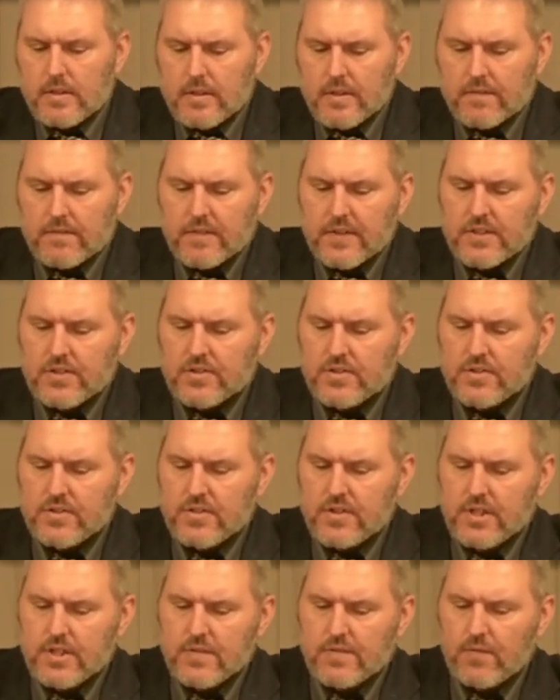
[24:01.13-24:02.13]
Ephesians
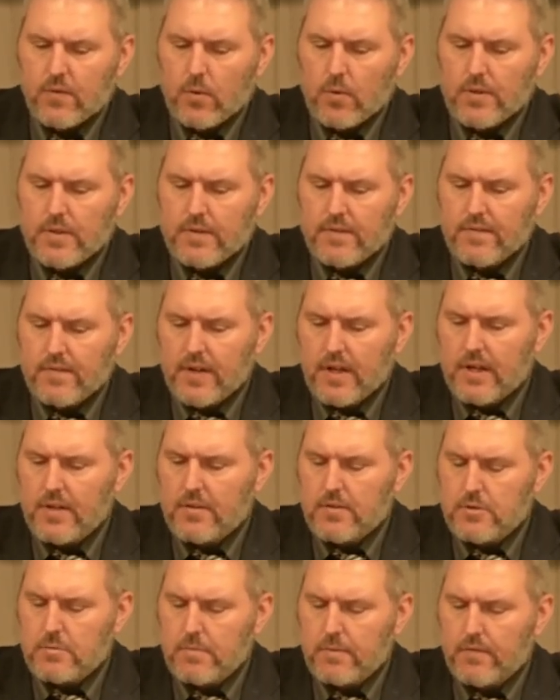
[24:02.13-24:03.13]
6 4, and you
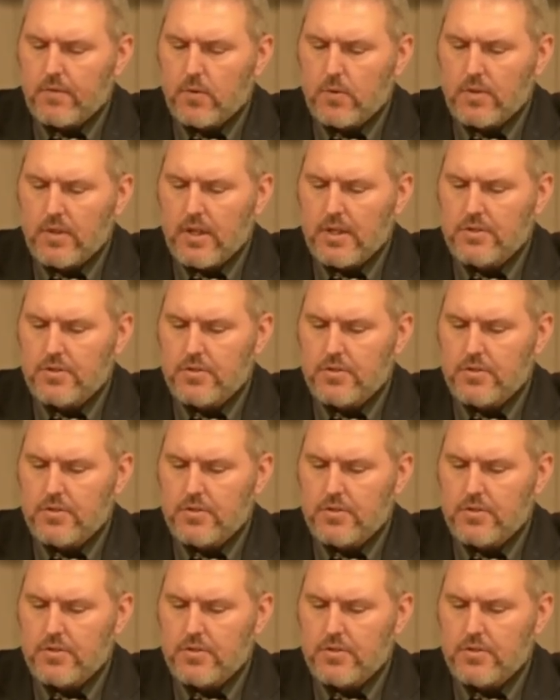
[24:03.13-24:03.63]
fathers, provoke not your